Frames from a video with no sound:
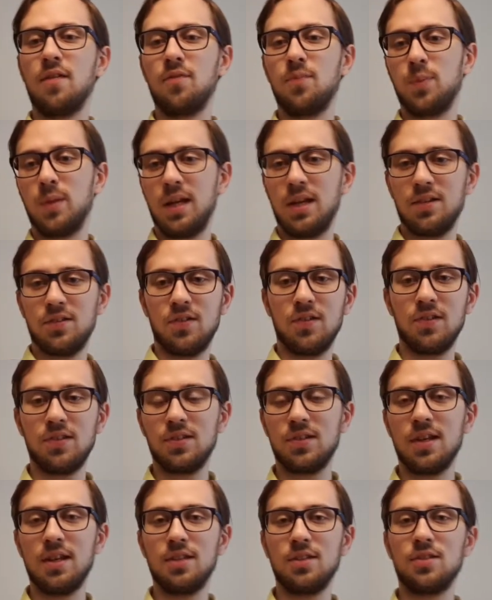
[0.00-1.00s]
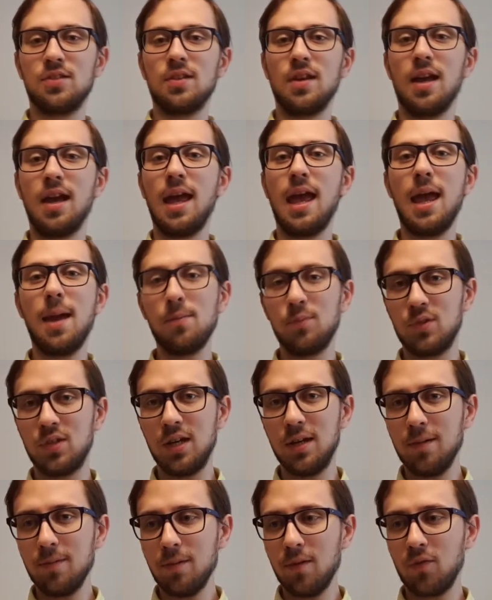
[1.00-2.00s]
place is
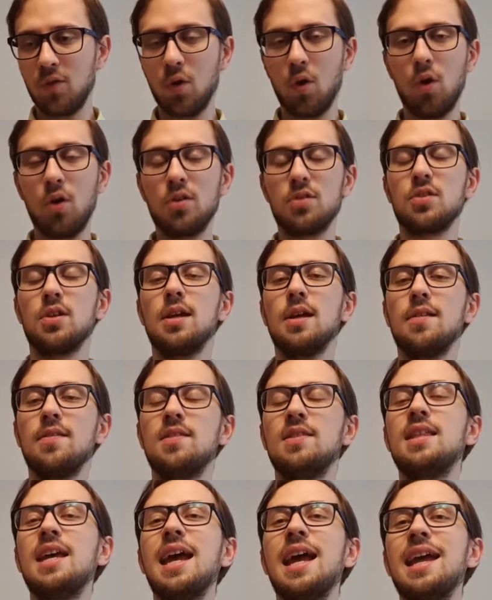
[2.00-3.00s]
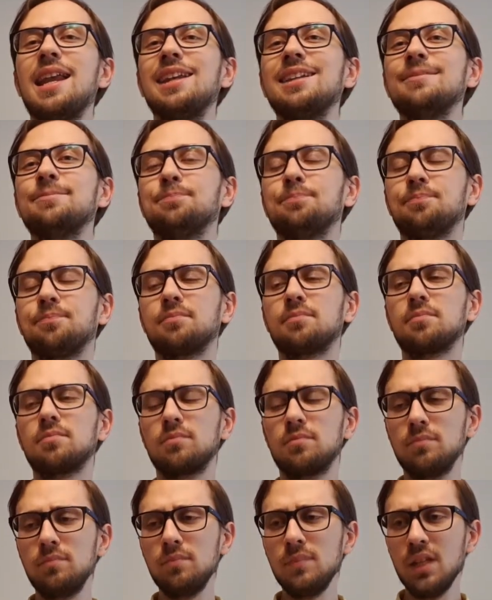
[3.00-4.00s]
empty of cards, then
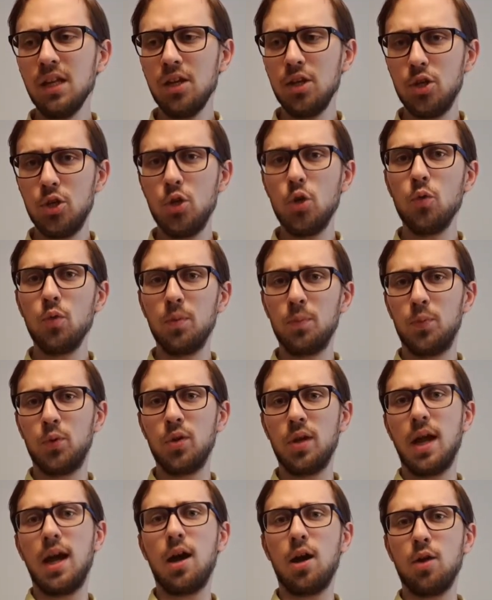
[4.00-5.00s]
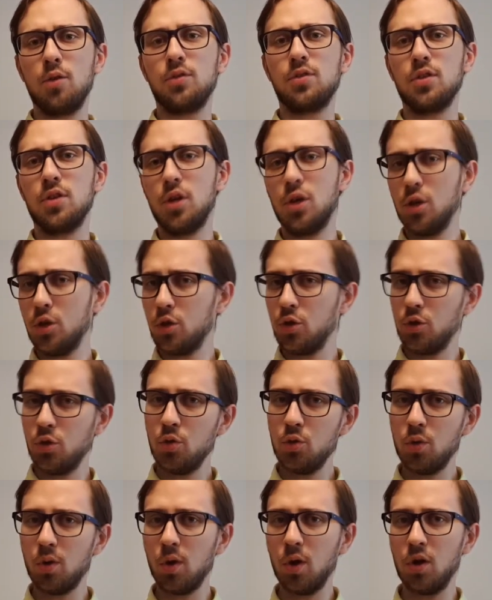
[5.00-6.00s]
you will put out
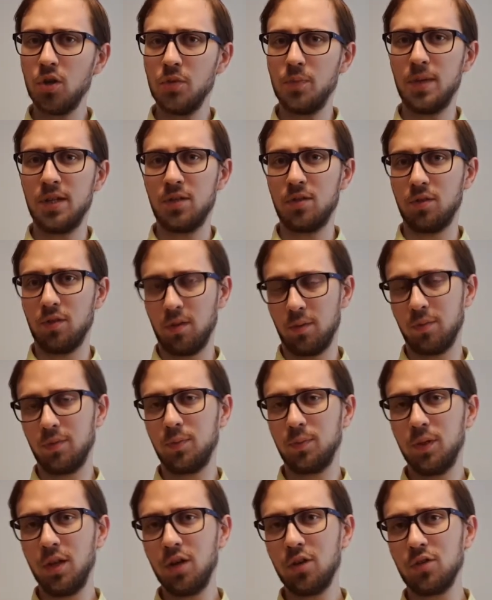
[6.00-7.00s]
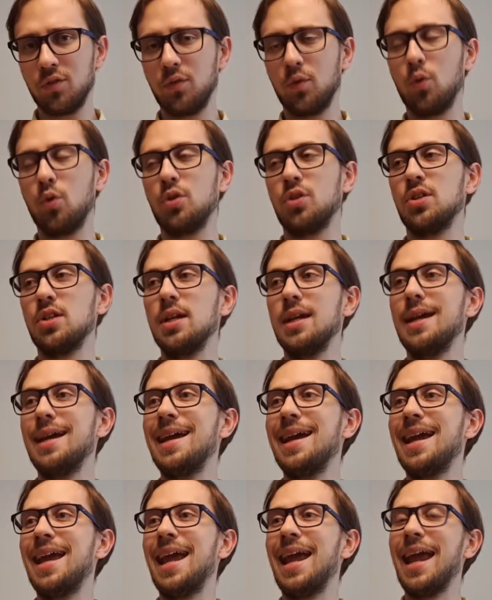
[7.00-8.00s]
new cards based on the number of players, of course,
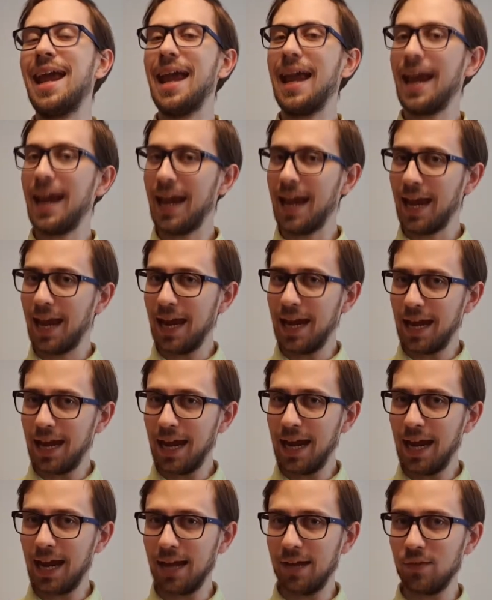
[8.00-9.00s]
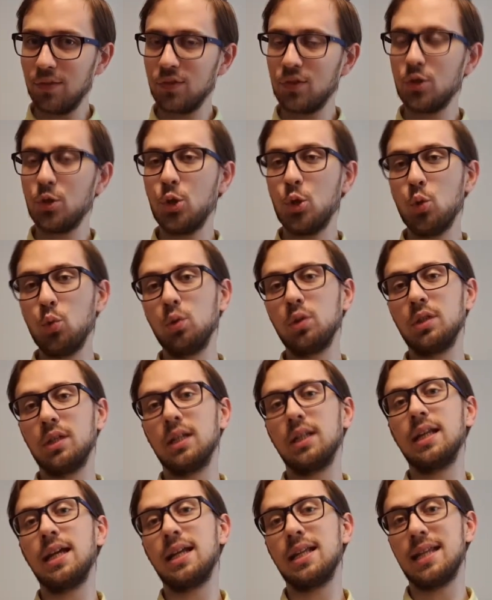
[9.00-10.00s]
and you will
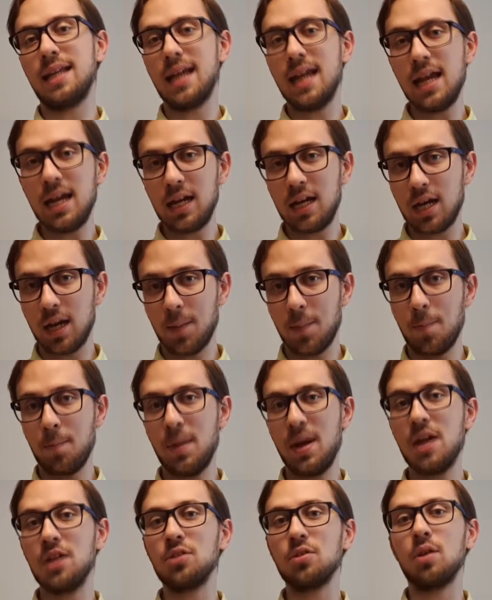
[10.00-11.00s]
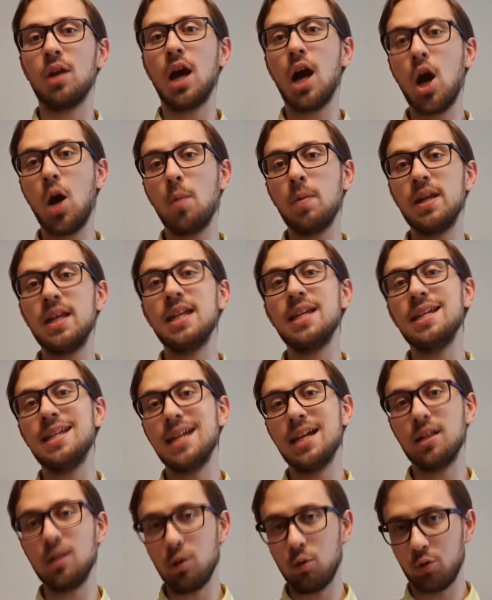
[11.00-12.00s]
collect income based on how many
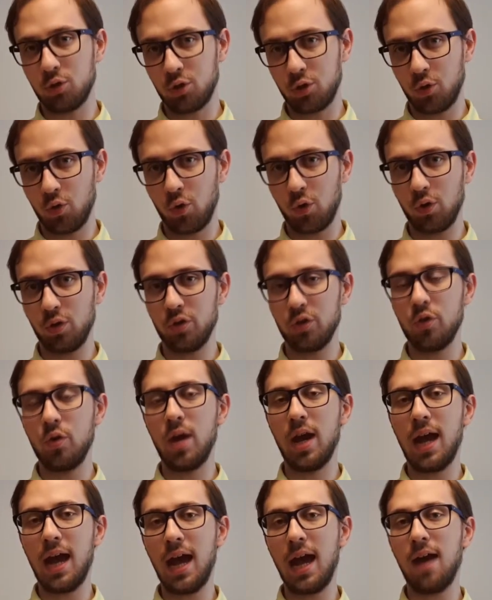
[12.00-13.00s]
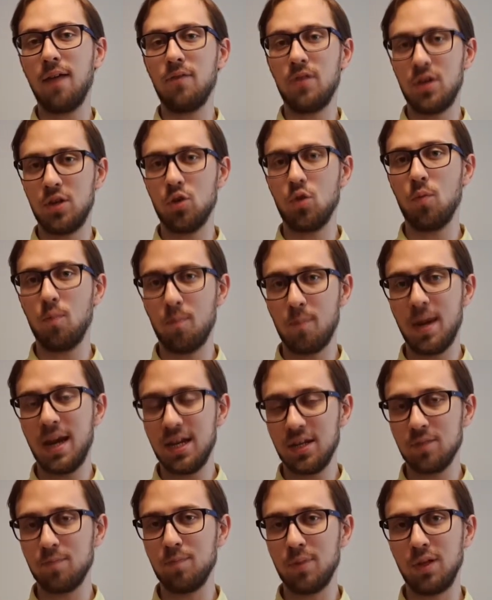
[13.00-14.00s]
yellow circles you have in your
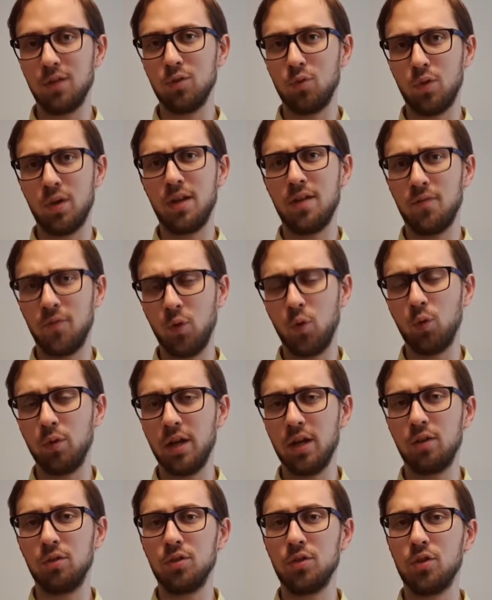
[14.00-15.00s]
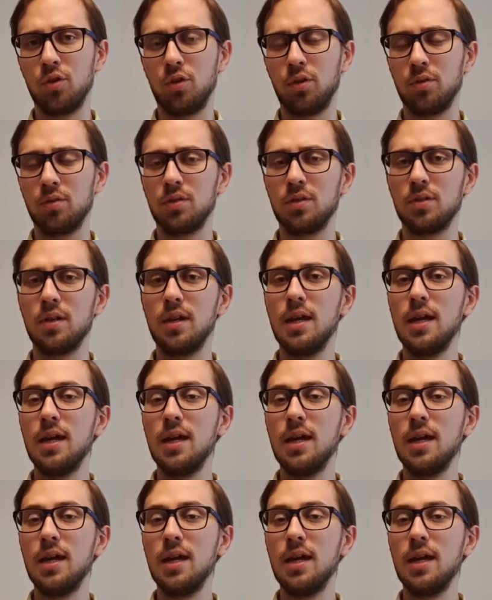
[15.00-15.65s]
base build, already full yellow circles,